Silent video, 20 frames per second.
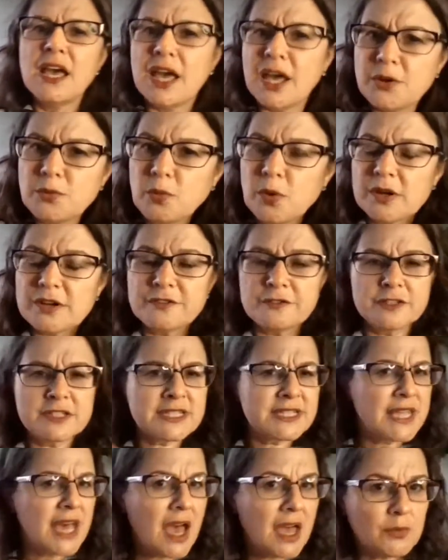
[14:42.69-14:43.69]
And what if
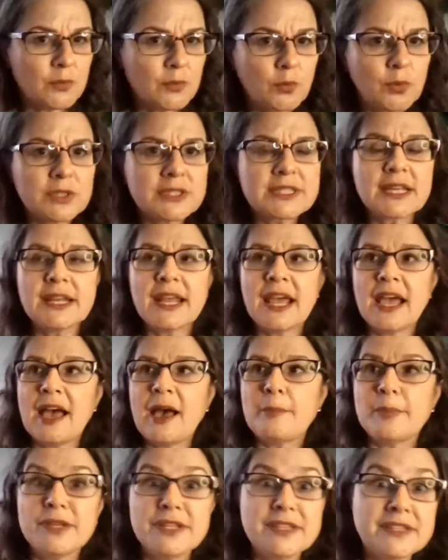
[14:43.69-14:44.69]
it's that? And what's going to
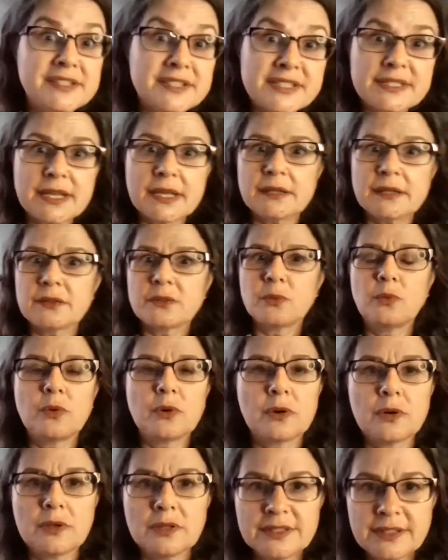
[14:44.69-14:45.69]
happen in the state of the
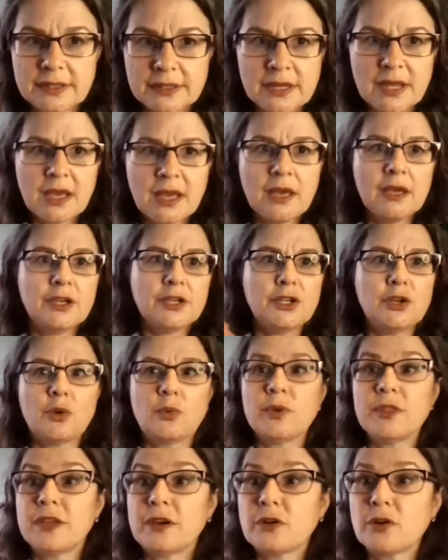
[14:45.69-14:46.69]
world? And,
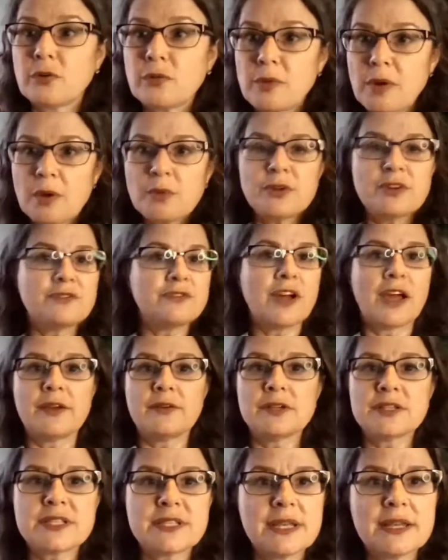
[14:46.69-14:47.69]
with the
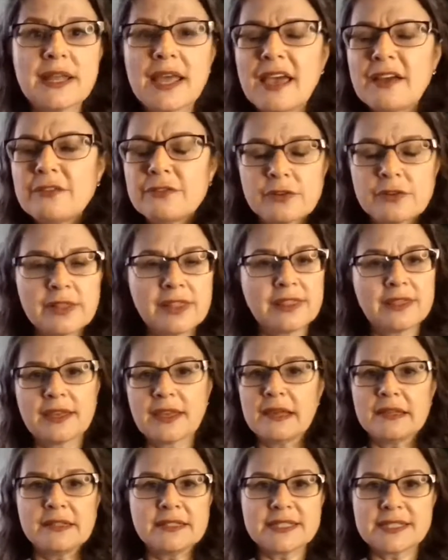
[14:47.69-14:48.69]
coronavirus and
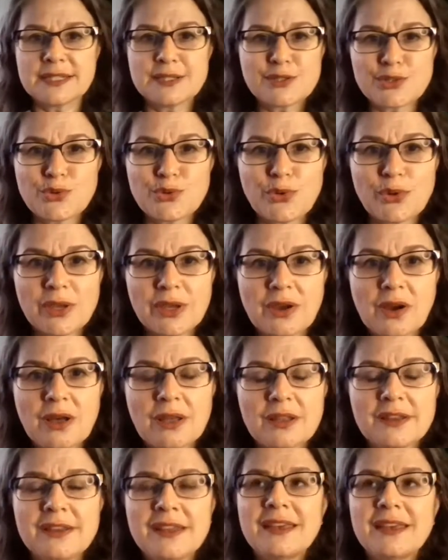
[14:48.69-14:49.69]
everything else that's going
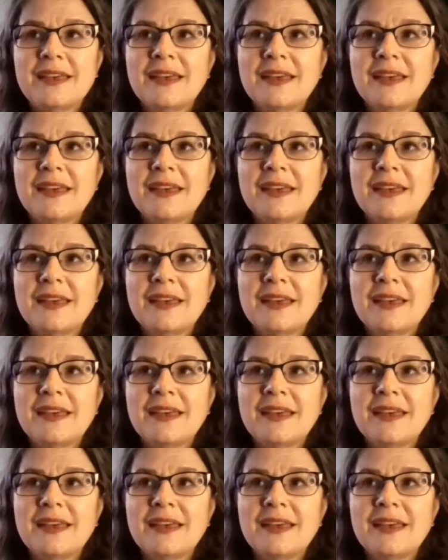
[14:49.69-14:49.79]
on.